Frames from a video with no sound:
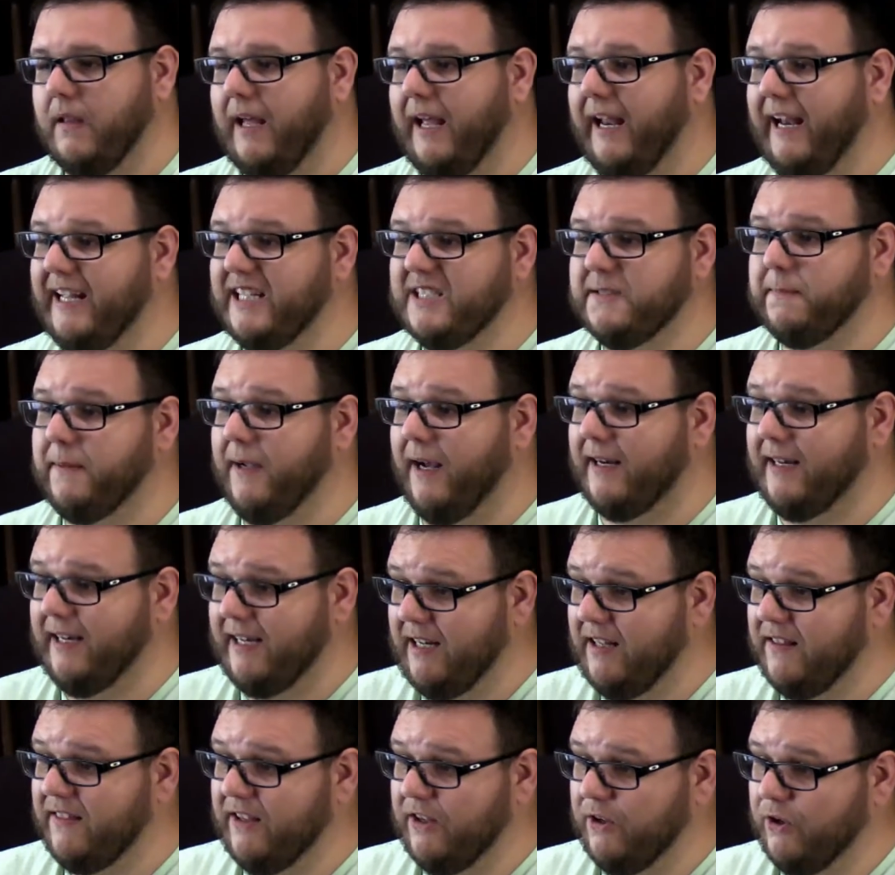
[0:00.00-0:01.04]
and it's beyond
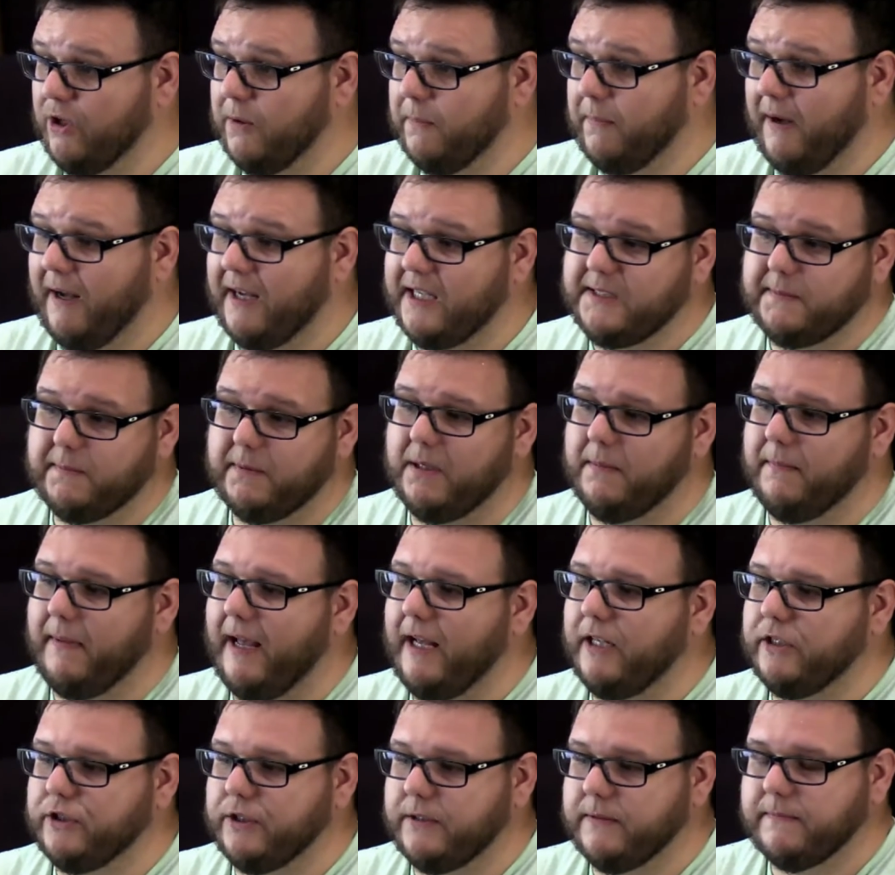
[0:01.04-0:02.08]
anything you could possibly
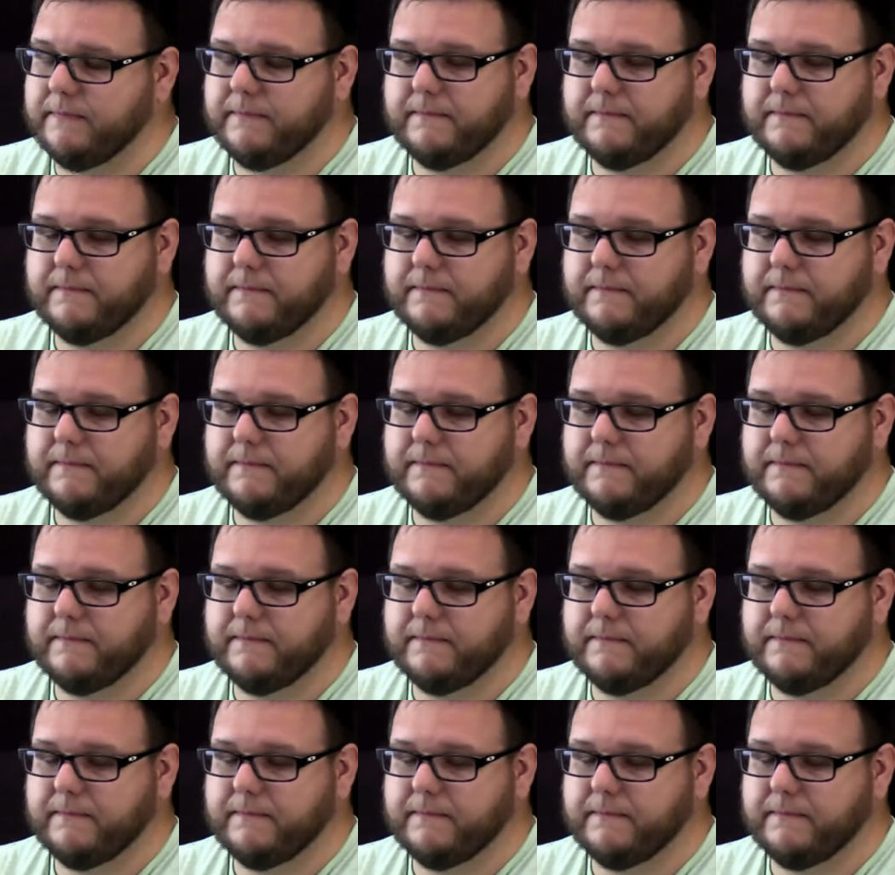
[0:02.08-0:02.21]
imagine.